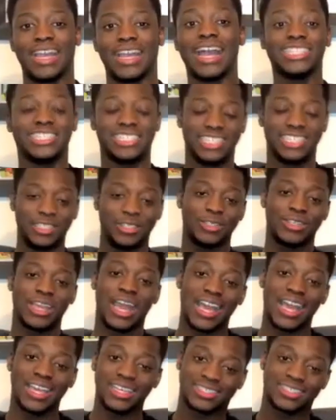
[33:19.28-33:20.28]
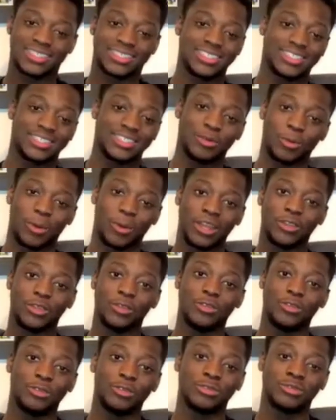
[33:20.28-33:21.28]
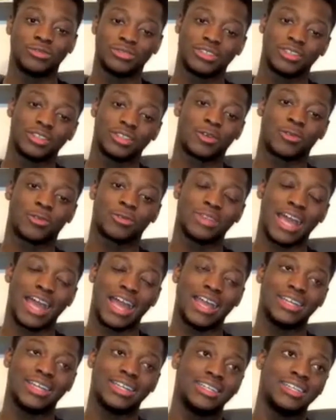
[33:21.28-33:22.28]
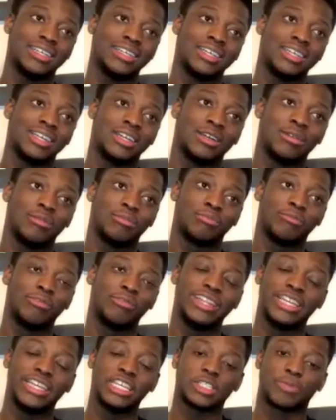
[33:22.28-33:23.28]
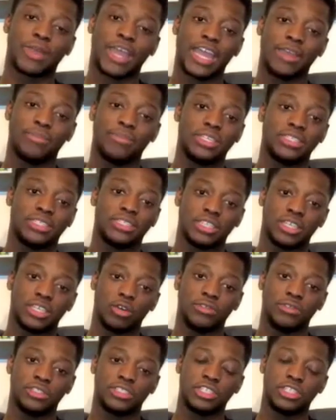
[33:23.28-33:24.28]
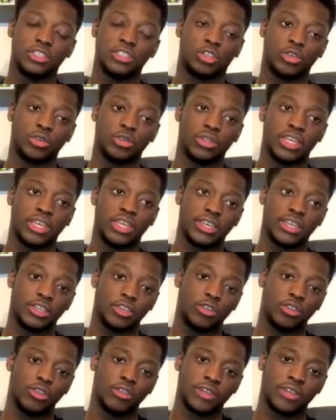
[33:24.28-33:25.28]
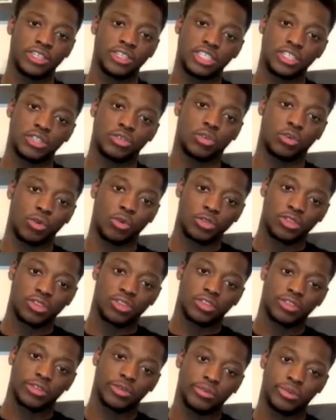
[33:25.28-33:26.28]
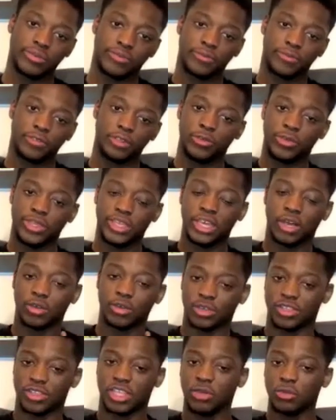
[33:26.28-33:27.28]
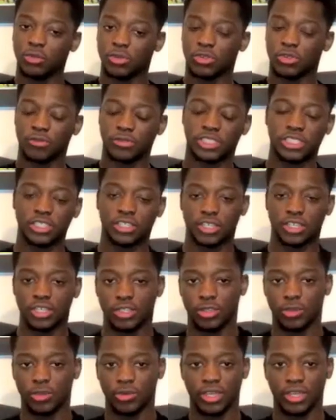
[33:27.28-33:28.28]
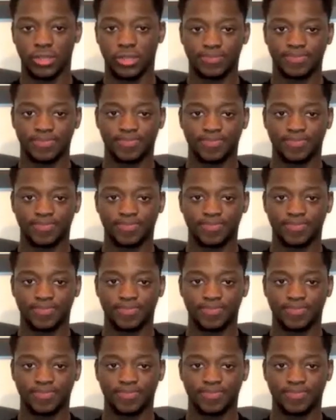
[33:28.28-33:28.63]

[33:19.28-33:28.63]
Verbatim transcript: Aji, you guys is the one who like really inspired me to obviously do the university course with UEL because he was obviously going to do it.